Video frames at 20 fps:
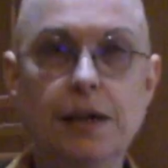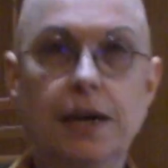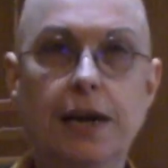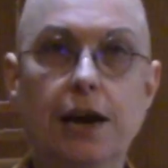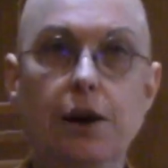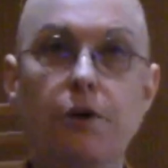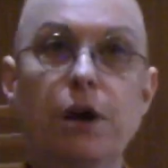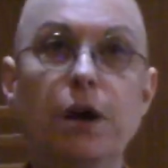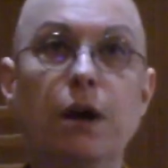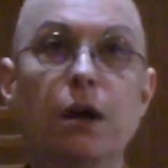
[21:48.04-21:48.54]

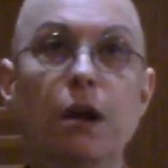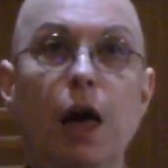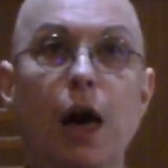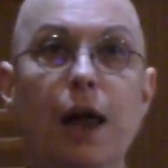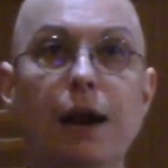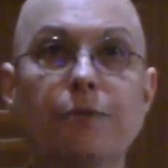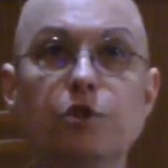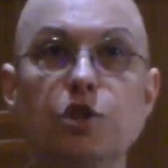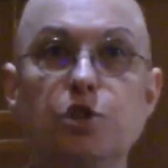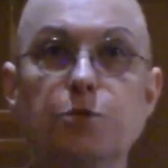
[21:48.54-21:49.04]
carrying a
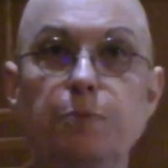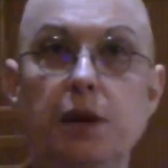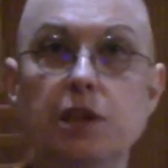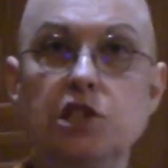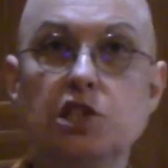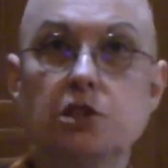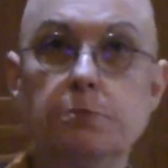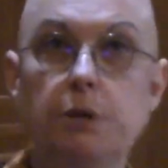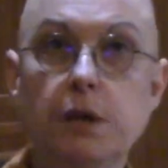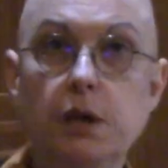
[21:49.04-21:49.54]
lot of
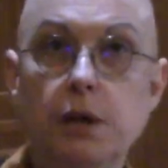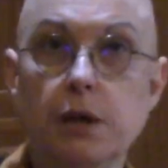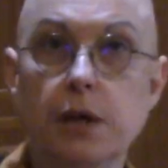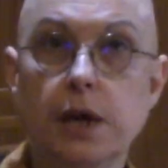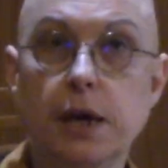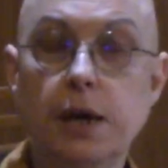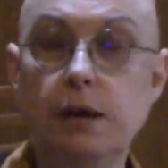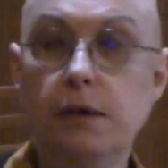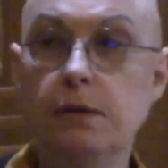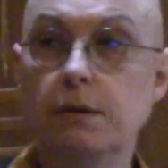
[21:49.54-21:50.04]

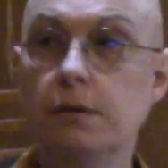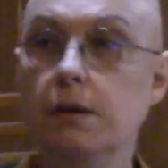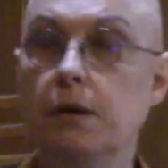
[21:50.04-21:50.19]
responsibility,